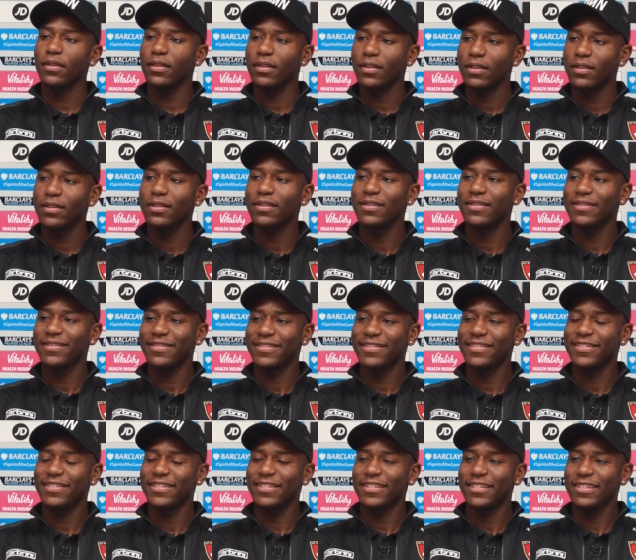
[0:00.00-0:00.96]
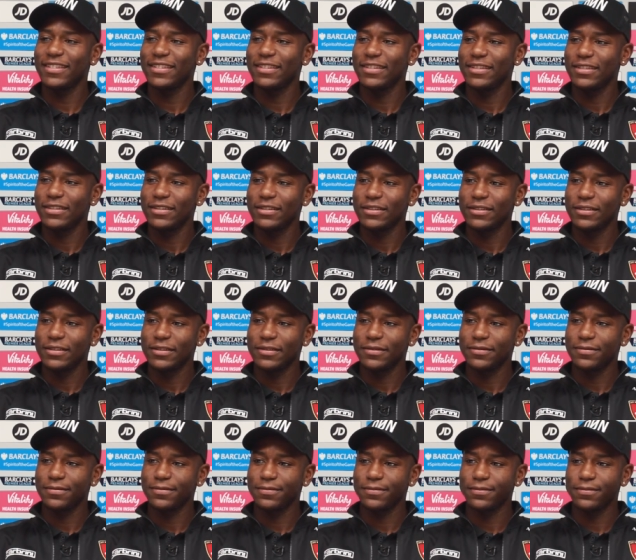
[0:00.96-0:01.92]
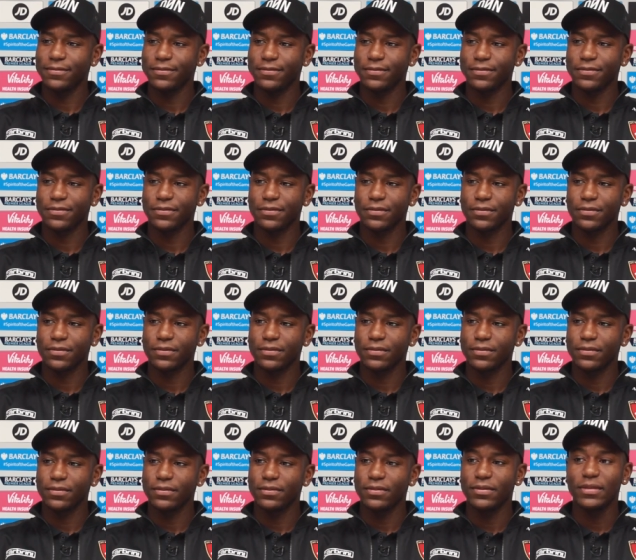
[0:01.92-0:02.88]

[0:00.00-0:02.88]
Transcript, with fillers: for a few months now at the club. How have you settled in amongst the lads?